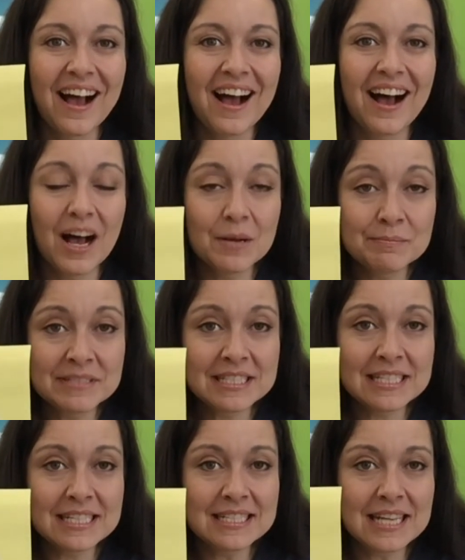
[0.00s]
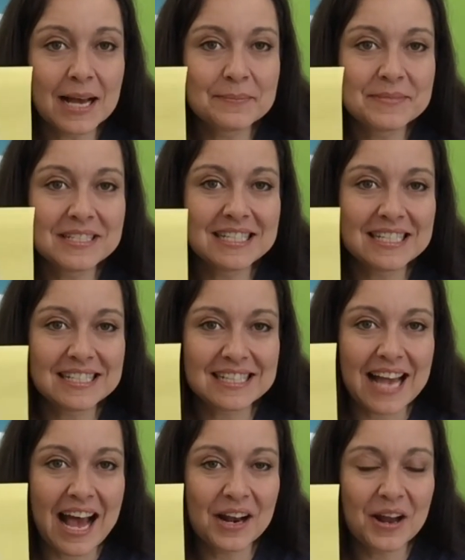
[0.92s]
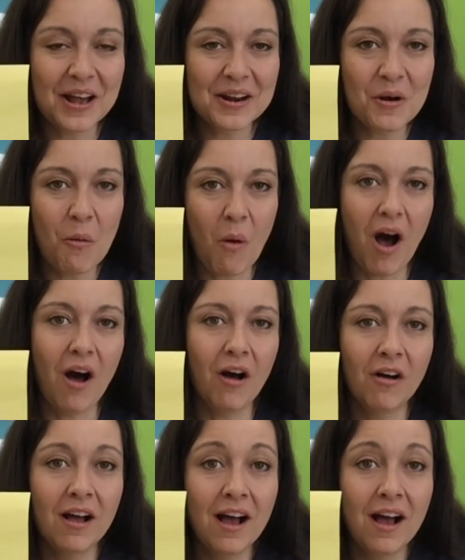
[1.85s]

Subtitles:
Humpty Dumpty sat on a wall.